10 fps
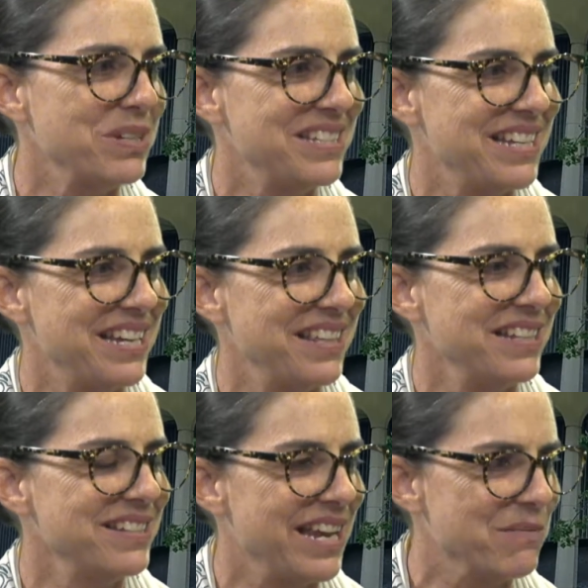say
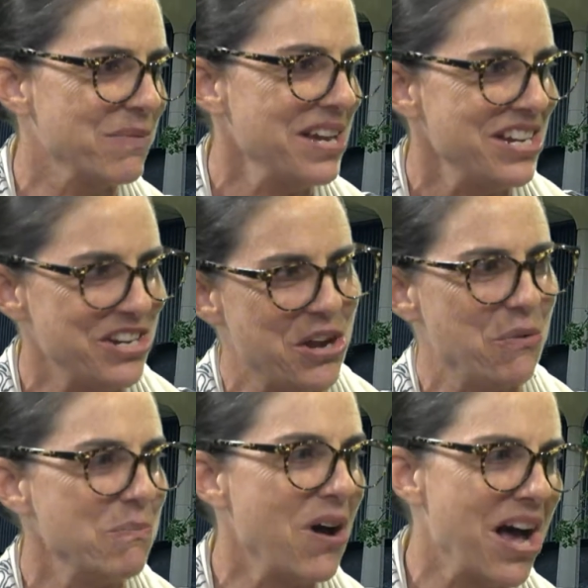things like,
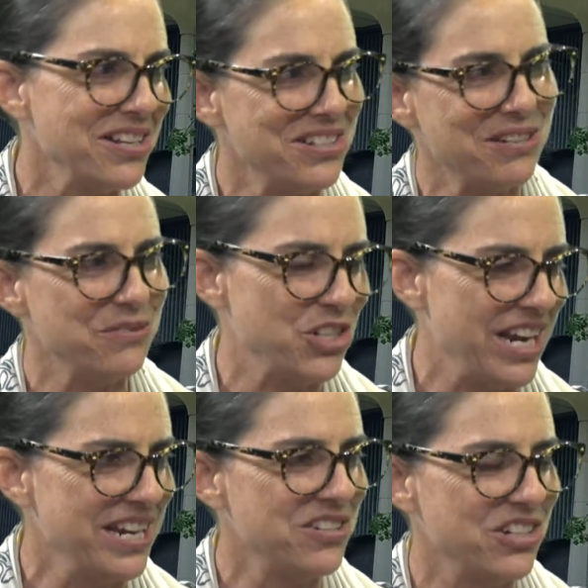positive change. And